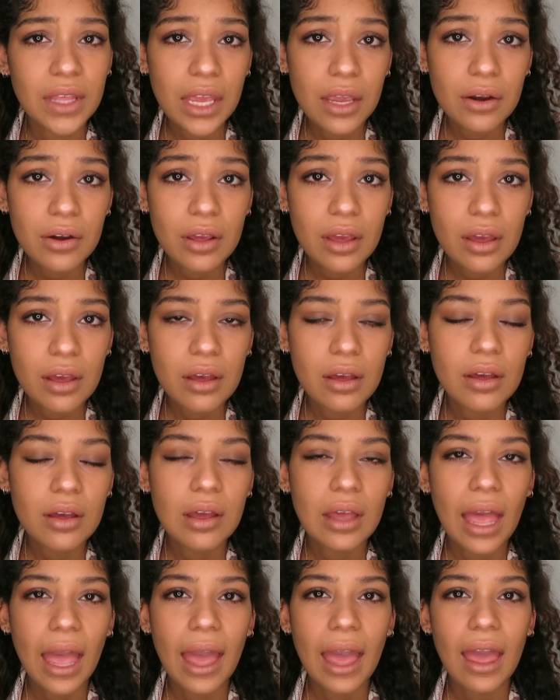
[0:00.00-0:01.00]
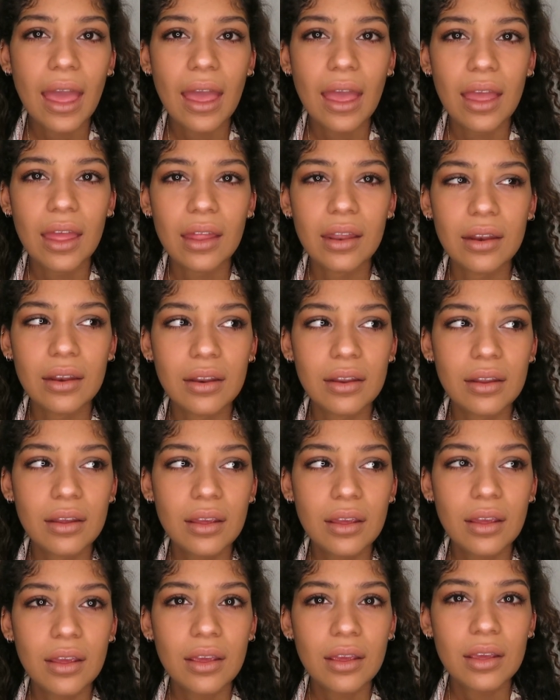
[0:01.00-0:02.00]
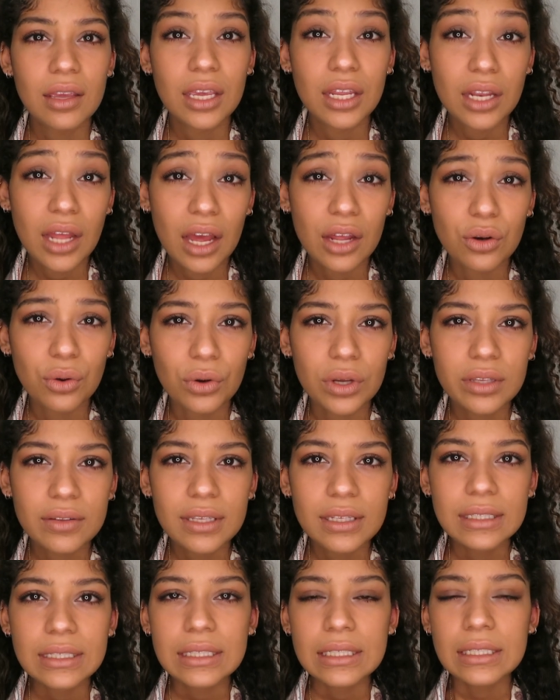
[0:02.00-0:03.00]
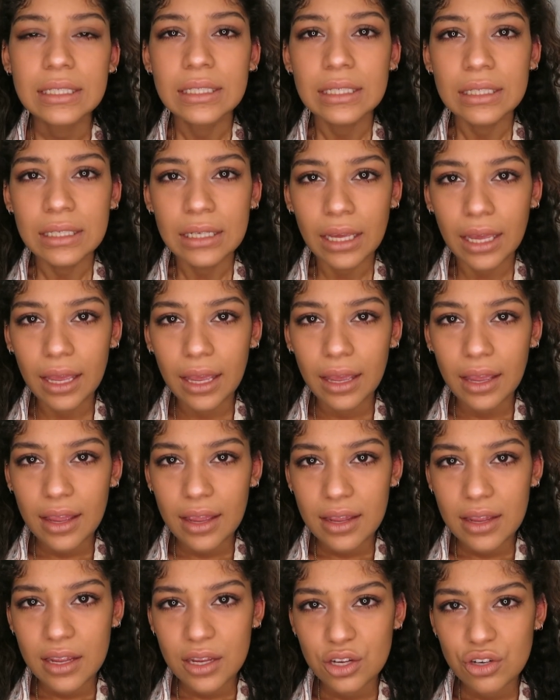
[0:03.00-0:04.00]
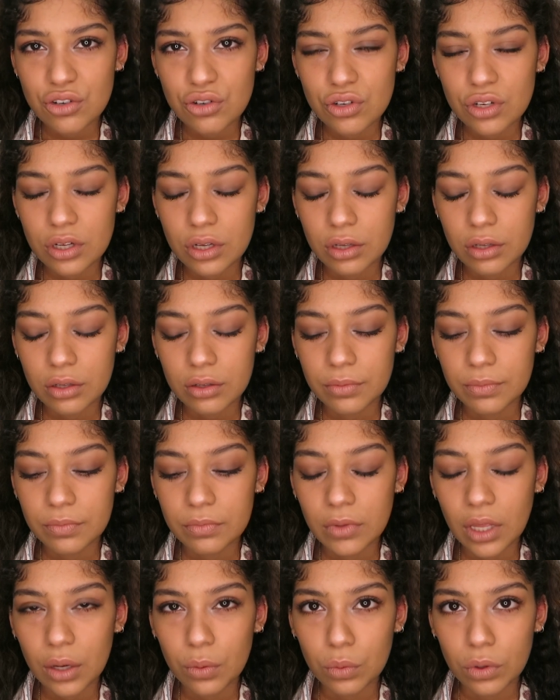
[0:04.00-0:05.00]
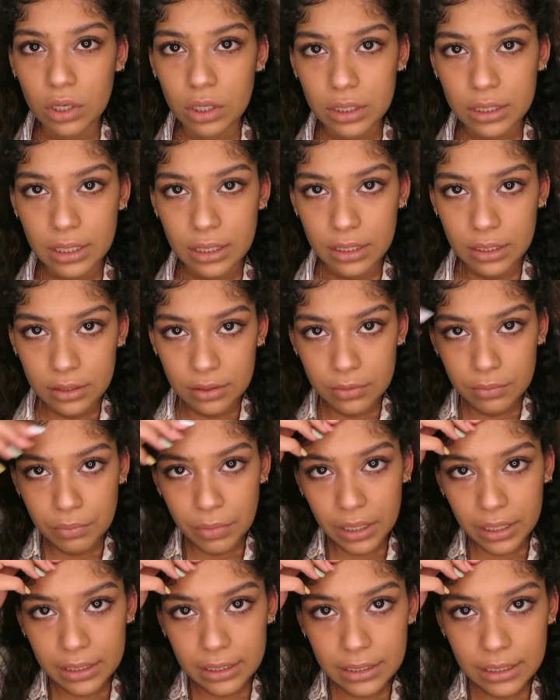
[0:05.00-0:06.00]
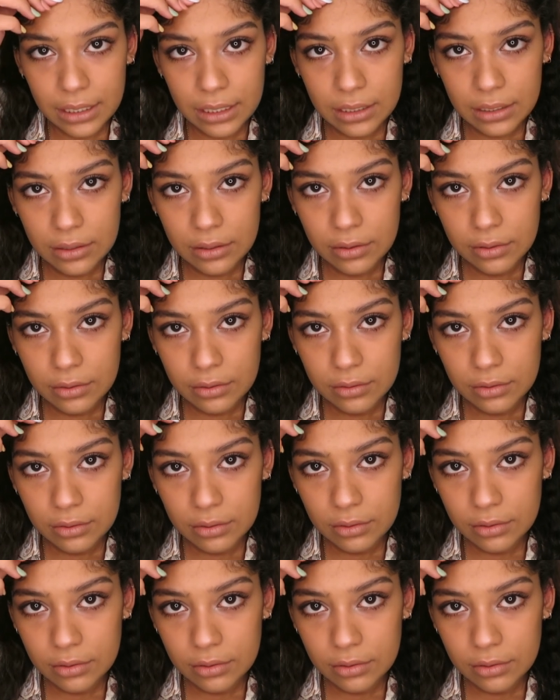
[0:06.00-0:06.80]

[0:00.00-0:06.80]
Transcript: area, and in Hanoi, and I work in Bac Ninh.